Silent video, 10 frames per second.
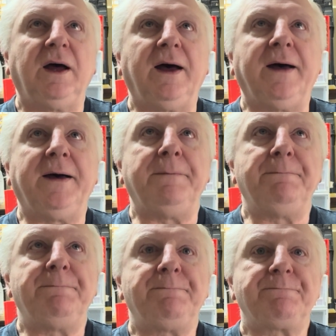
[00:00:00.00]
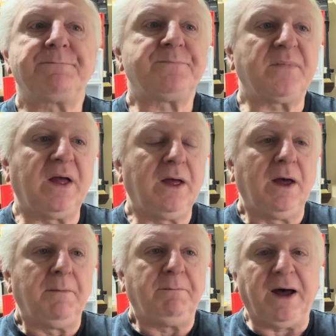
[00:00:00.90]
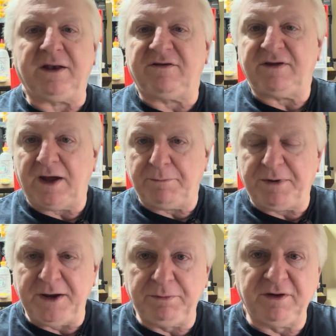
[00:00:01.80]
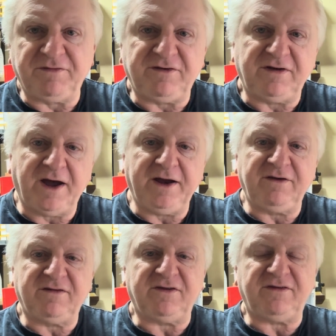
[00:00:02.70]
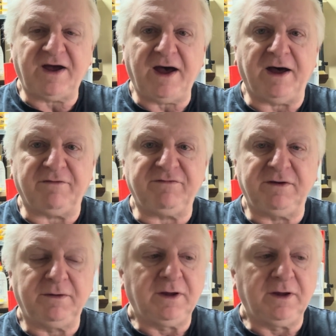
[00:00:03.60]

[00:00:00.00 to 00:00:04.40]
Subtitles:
Um, but people have changed the shaft.